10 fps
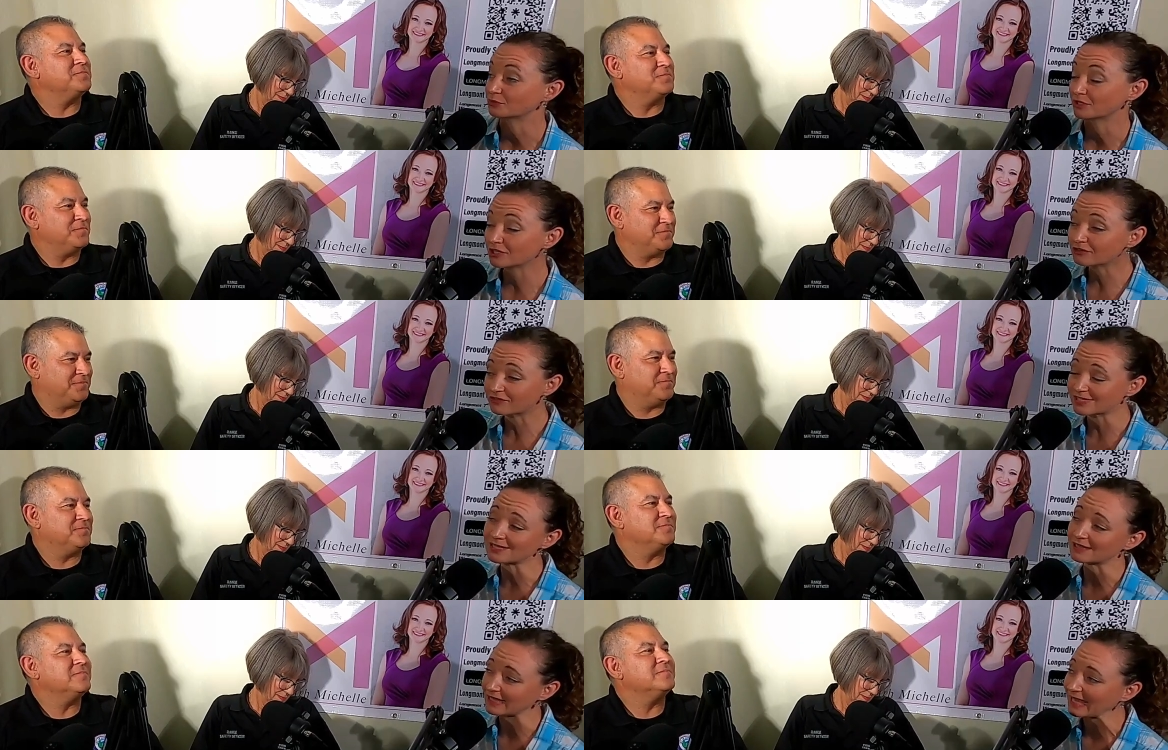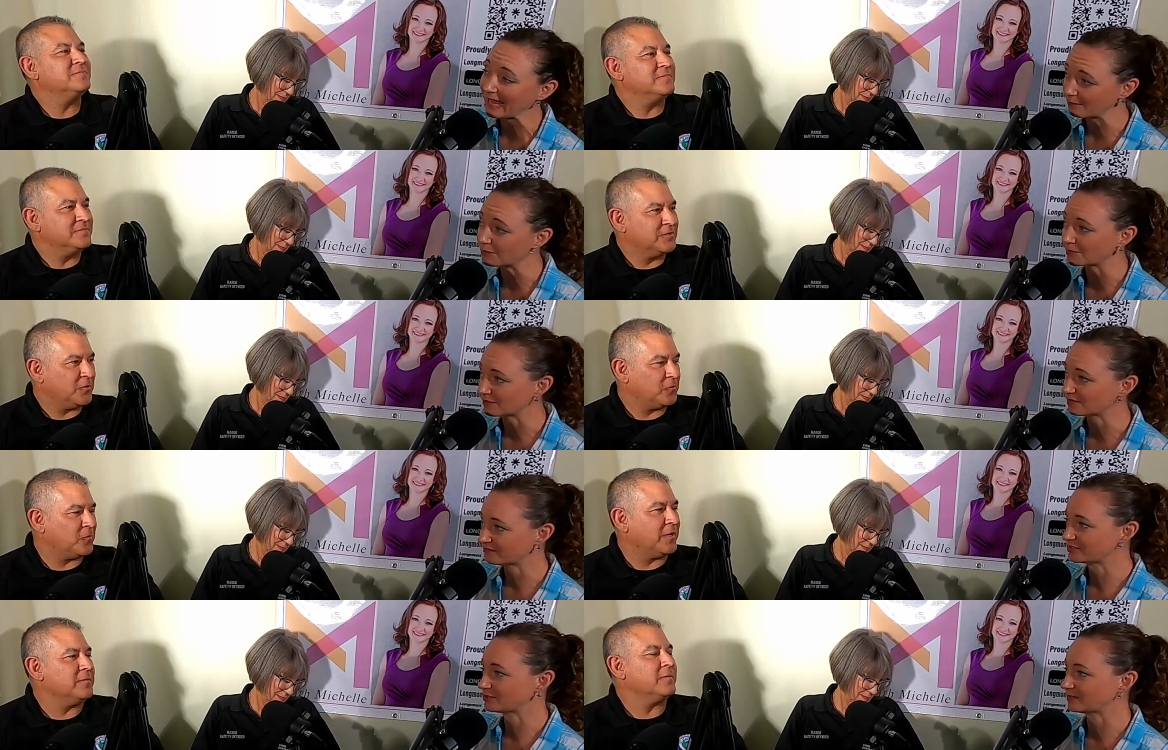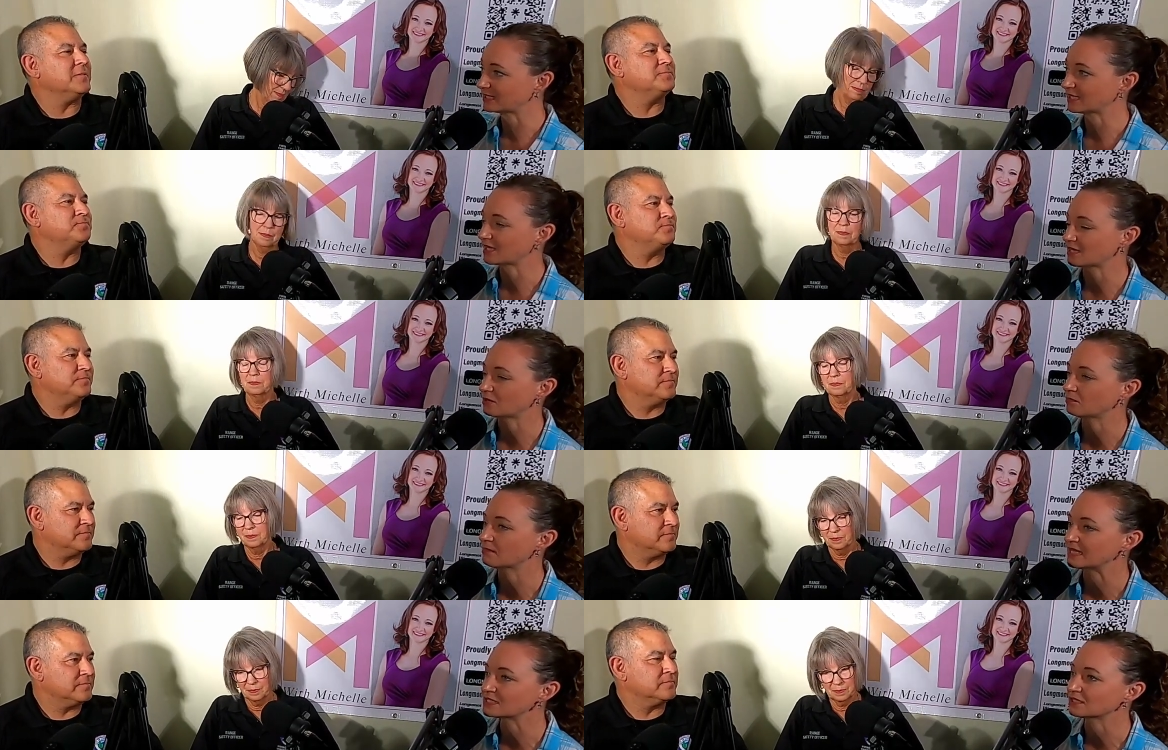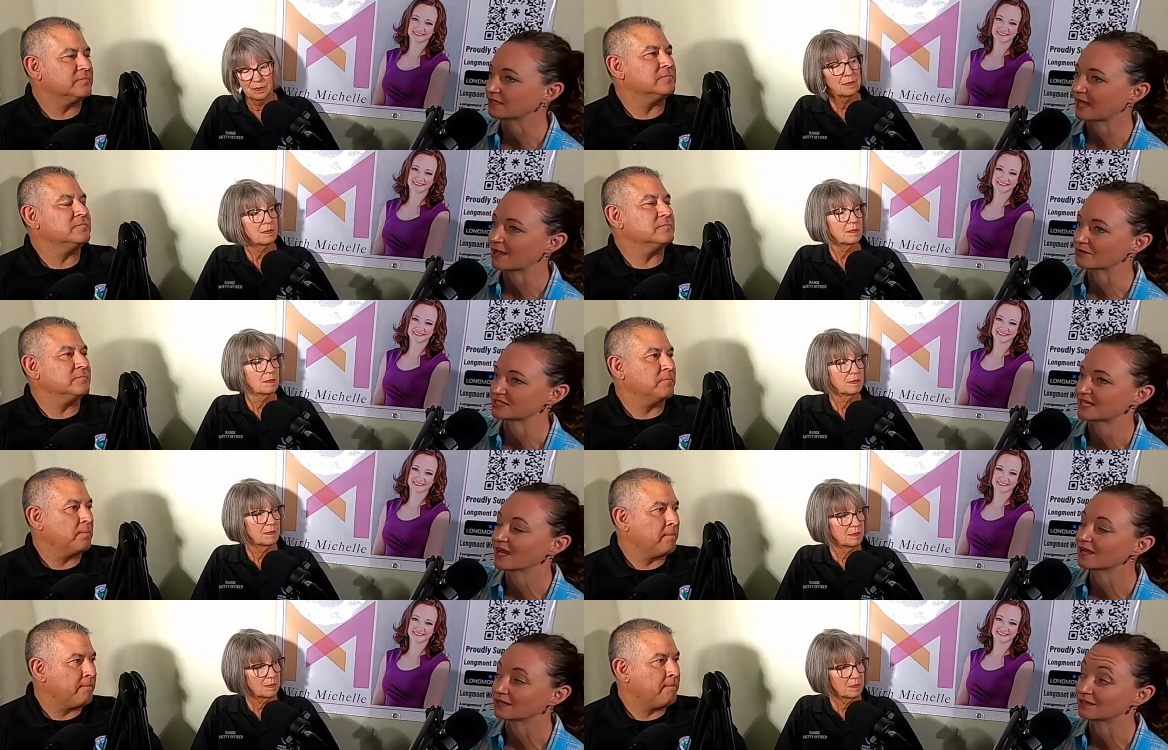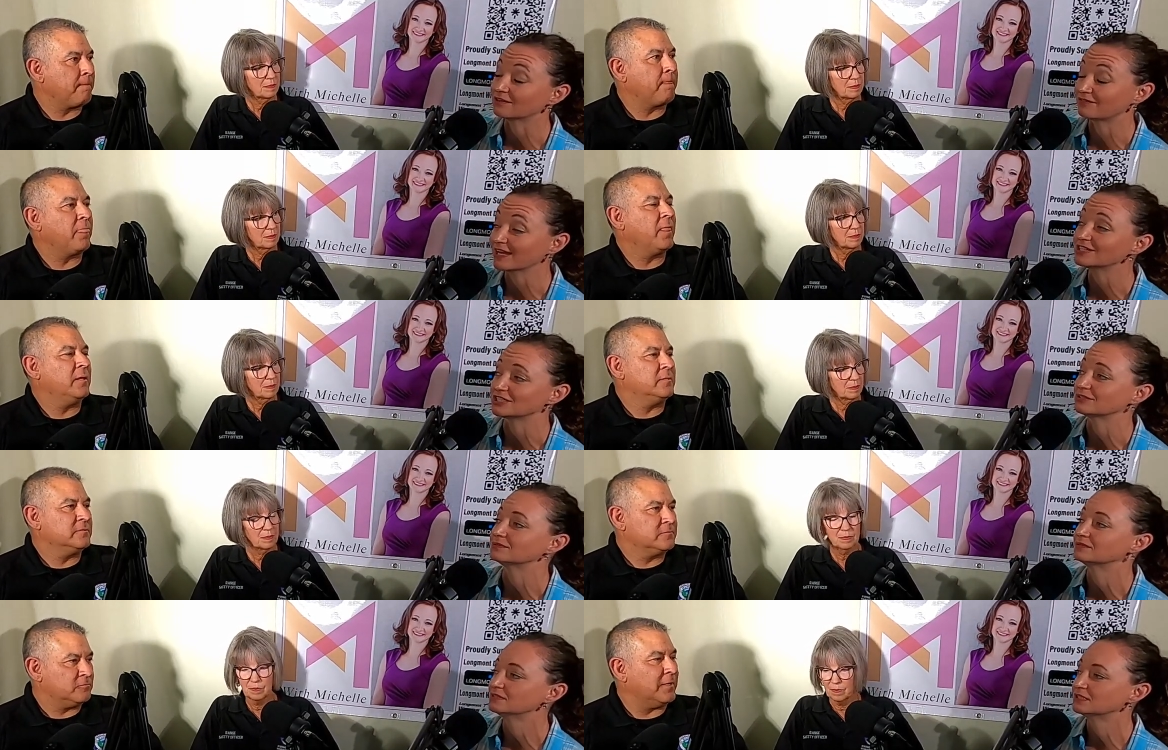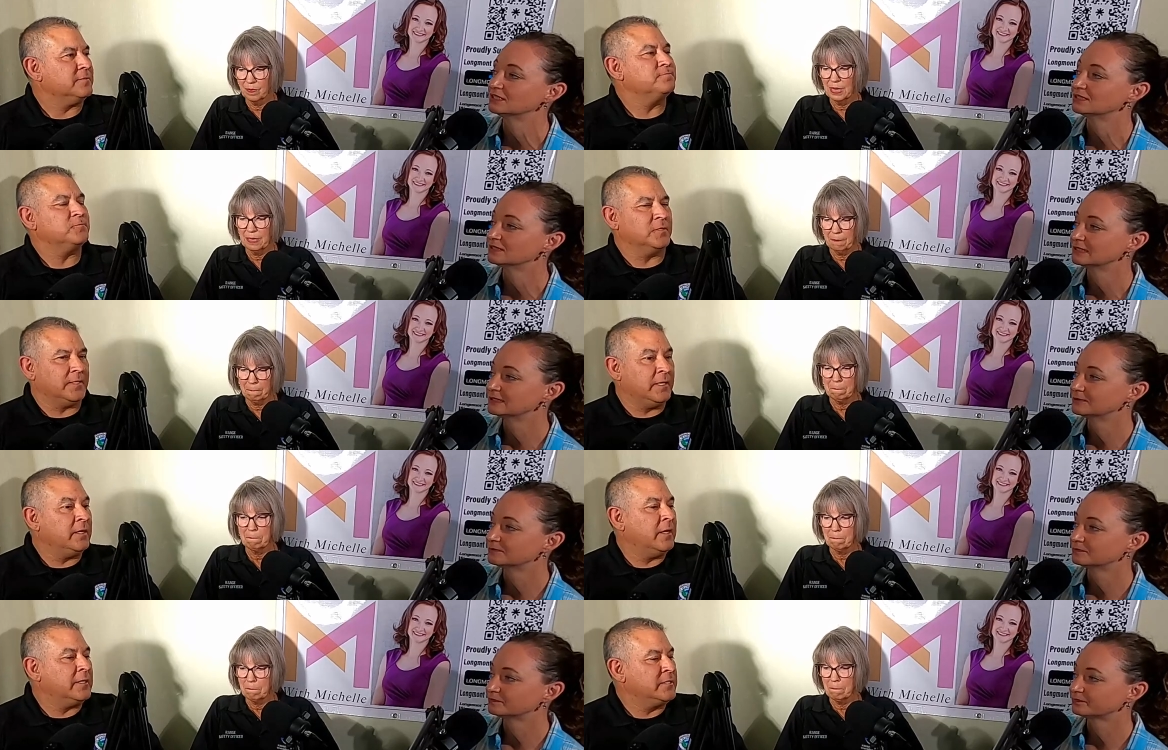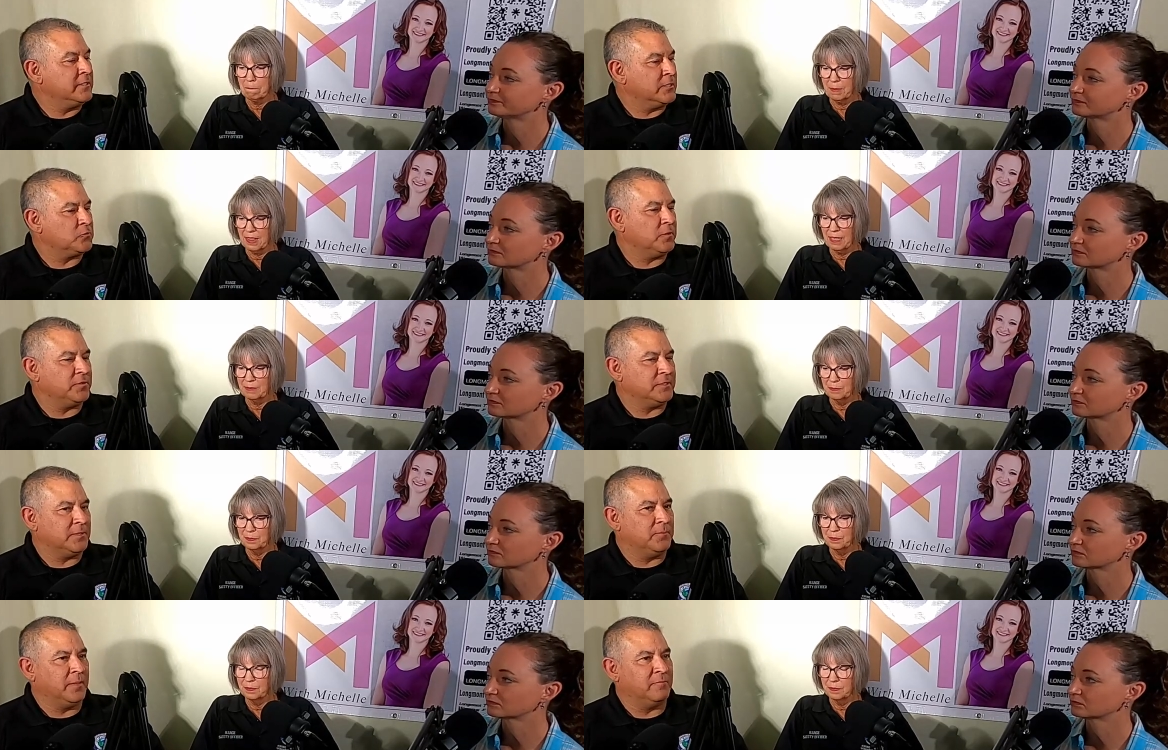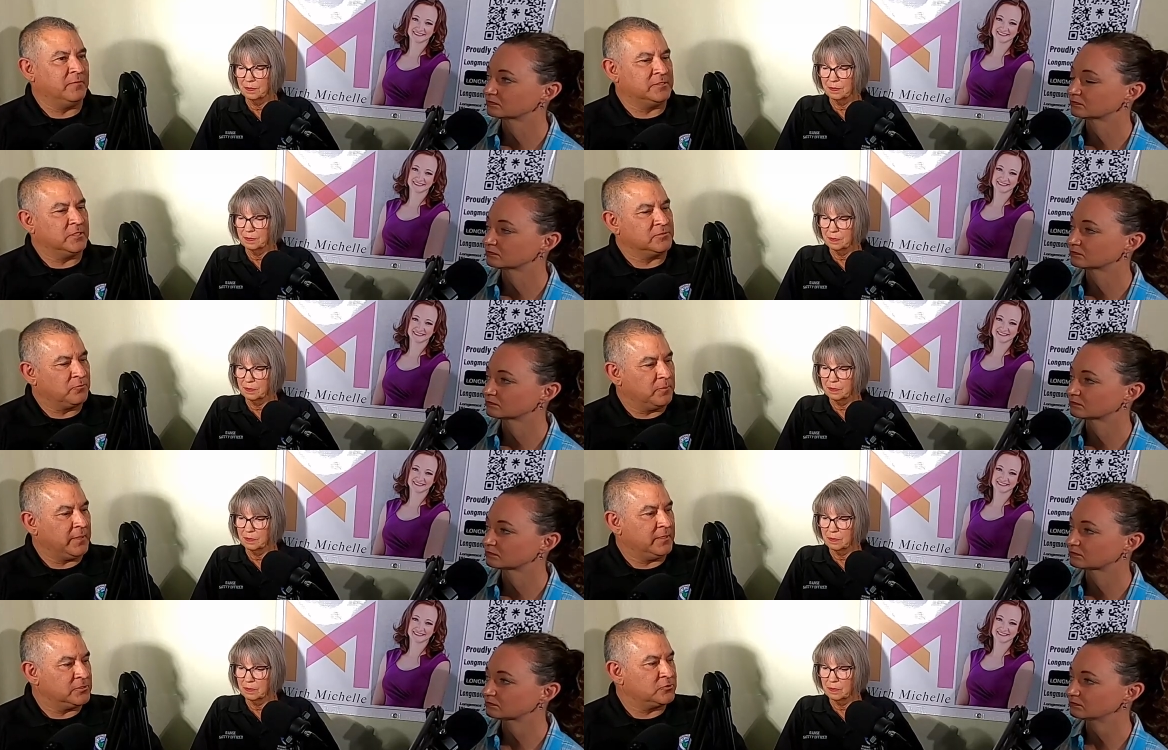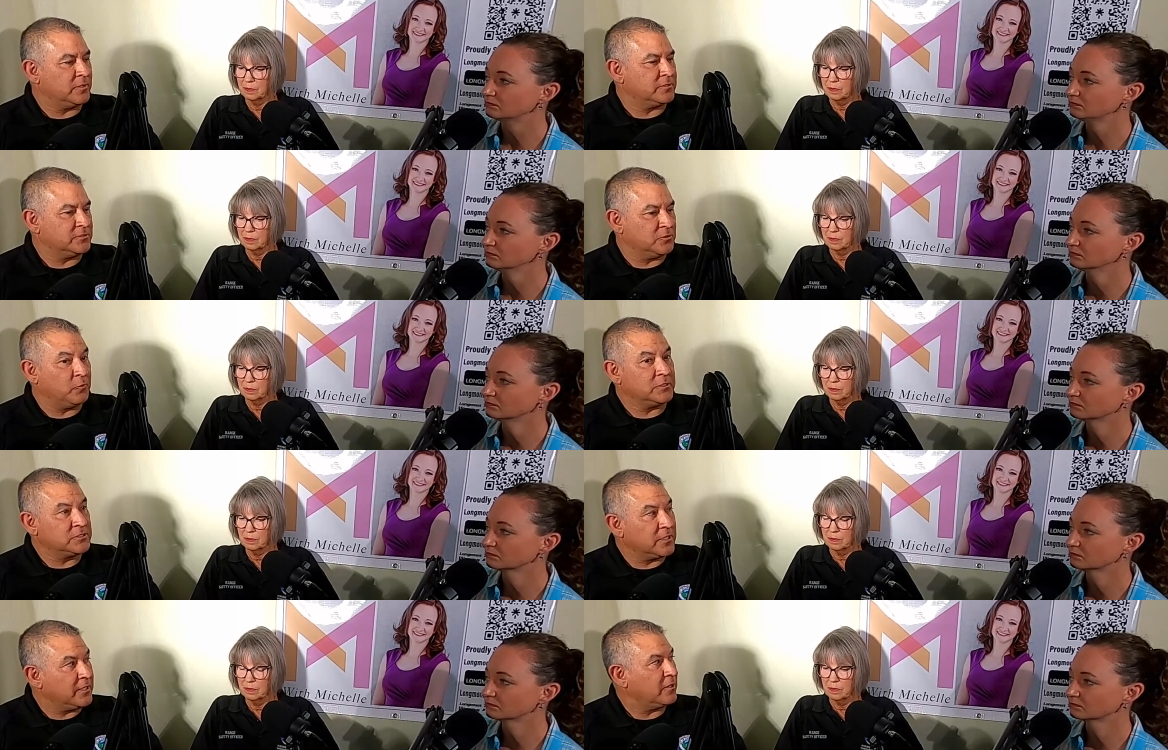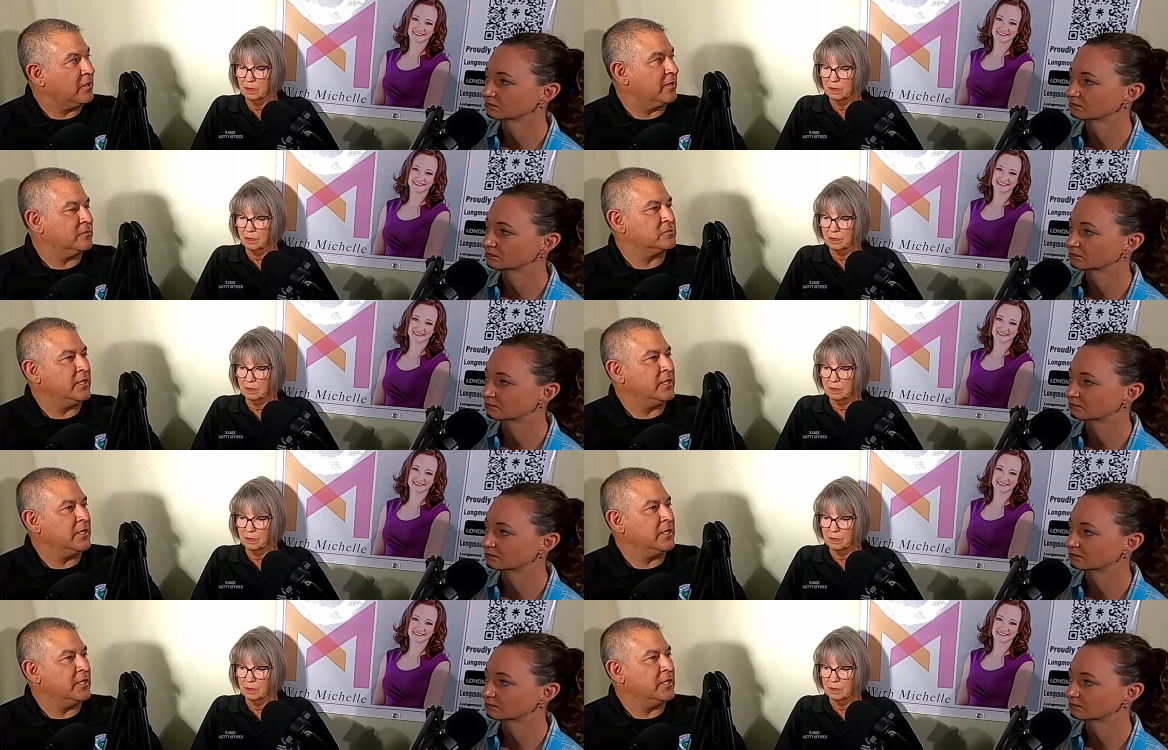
Speaker 1: do? What are you physically capable of doing? And then mentally, how is that going to affect you?
Speaker 2: Right, right. And, and I think that's one of the things that benefits us from being instructors that we study a lot of those